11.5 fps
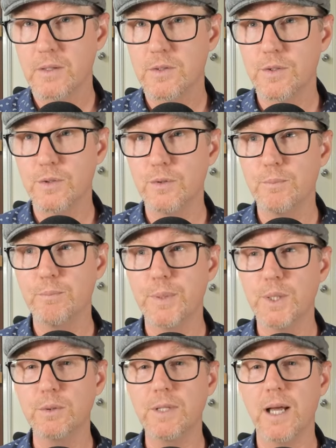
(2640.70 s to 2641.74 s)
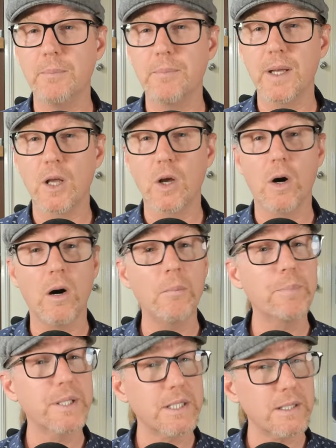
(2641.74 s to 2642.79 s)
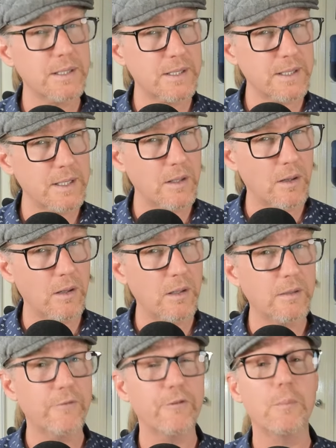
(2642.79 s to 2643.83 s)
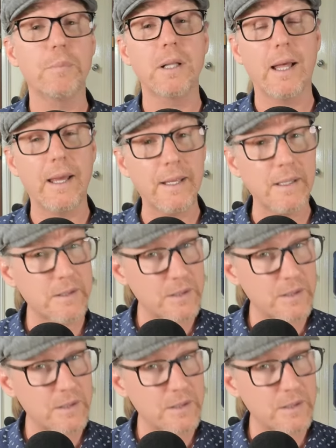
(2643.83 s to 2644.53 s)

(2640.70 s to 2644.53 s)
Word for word: to build up competency on for playing